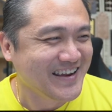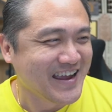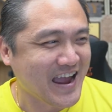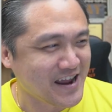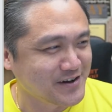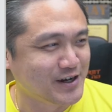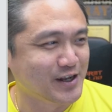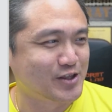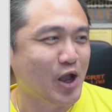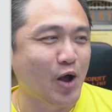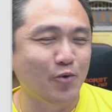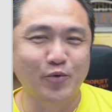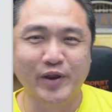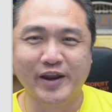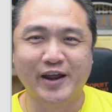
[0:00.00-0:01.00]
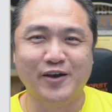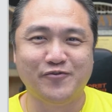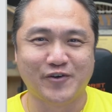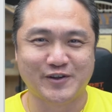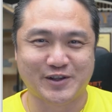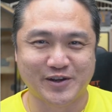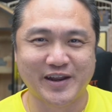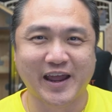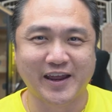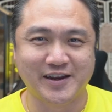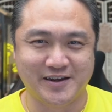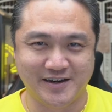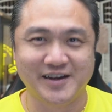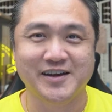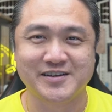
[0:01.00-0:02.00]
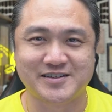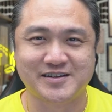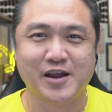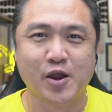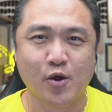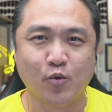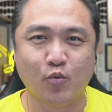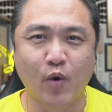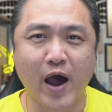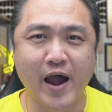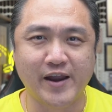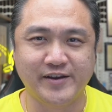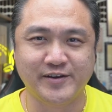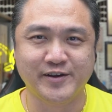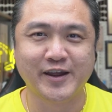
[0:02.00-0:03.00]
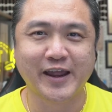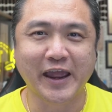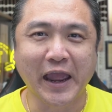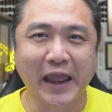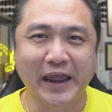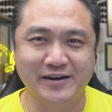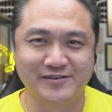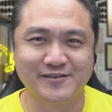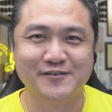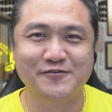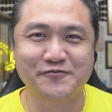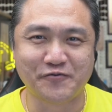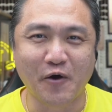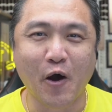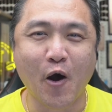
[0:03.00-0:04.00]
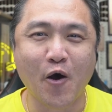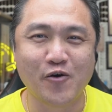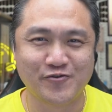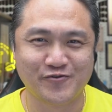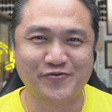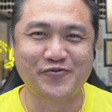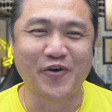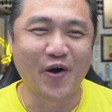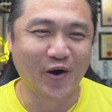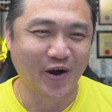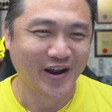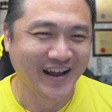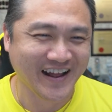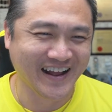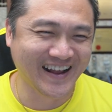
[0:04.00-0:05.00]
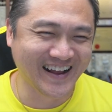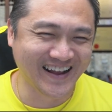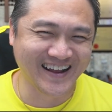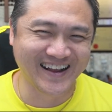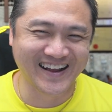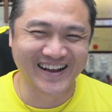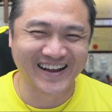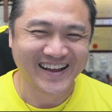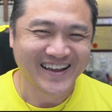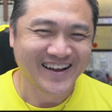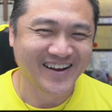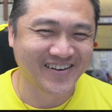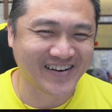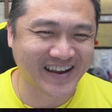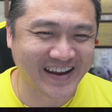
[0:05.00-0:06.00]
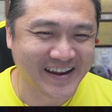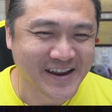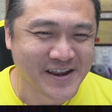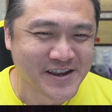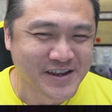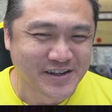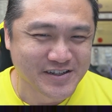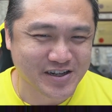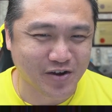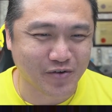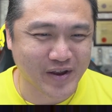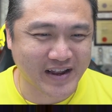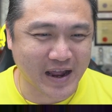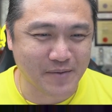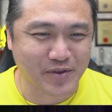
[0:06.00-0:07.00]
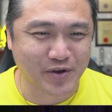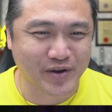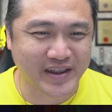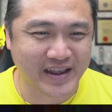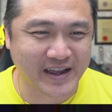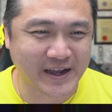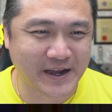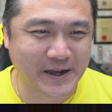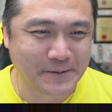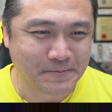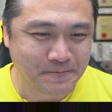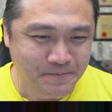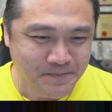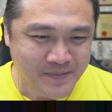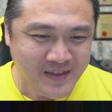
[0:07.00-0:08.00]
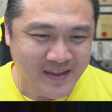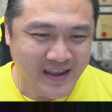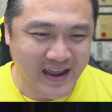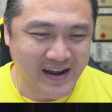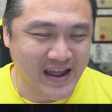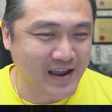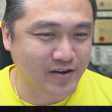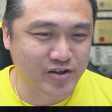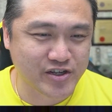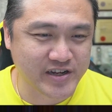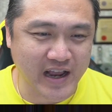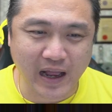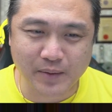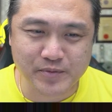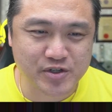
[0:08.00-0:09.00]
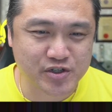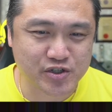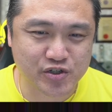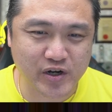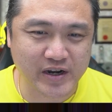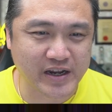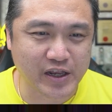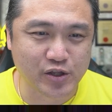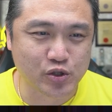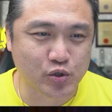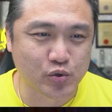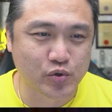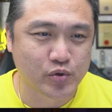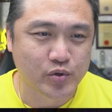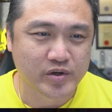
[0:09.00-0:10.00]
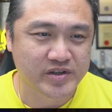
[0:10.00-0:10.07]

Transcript: And the top winner for today is 1844. Okay, so we come to here and I jump straight into